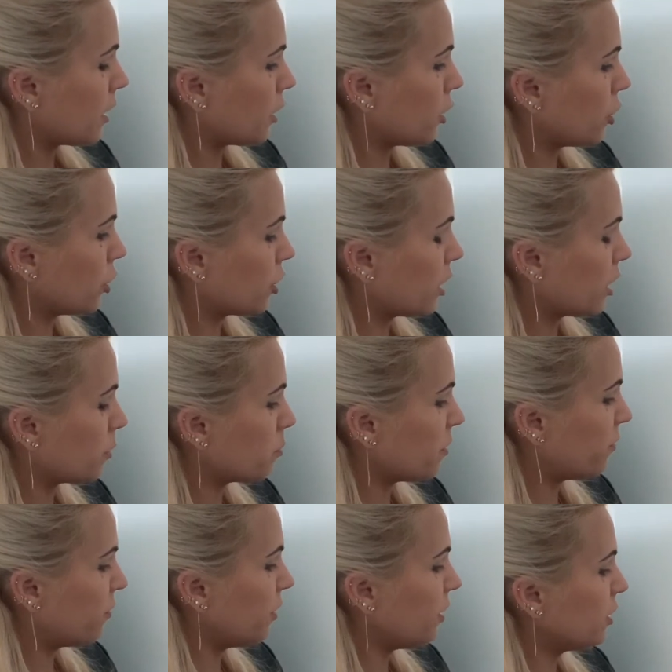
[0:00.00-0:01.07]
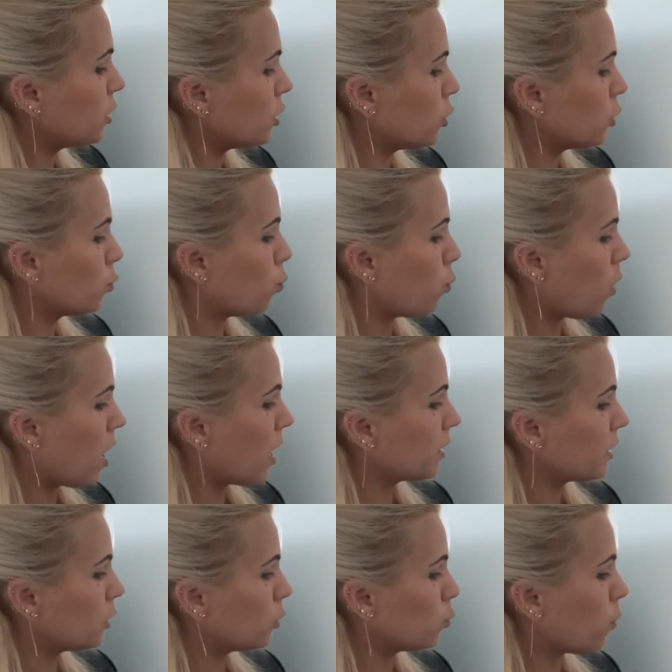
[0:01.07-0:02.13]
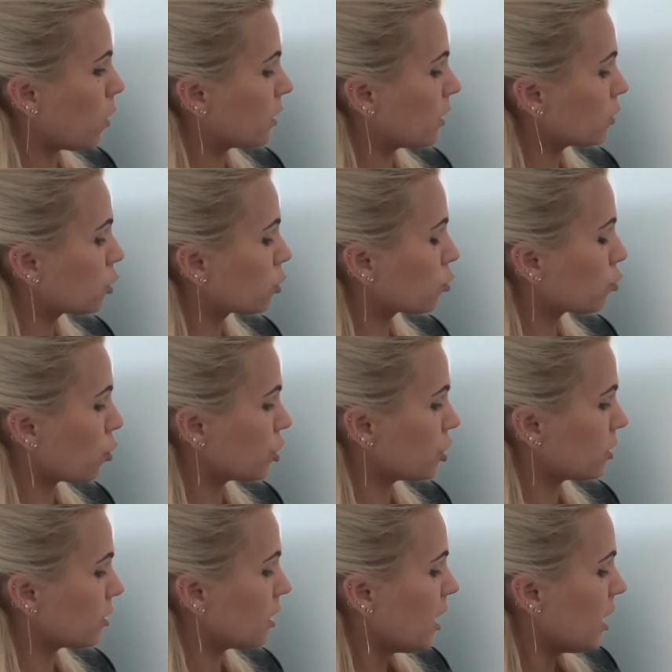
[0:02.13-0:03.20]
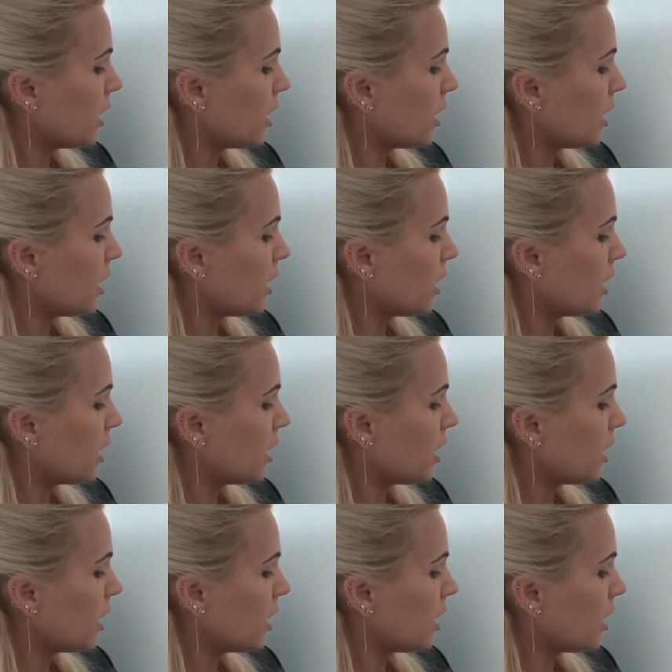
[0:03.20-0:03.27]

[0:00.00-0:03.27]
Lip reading: it can be fit in one crochet.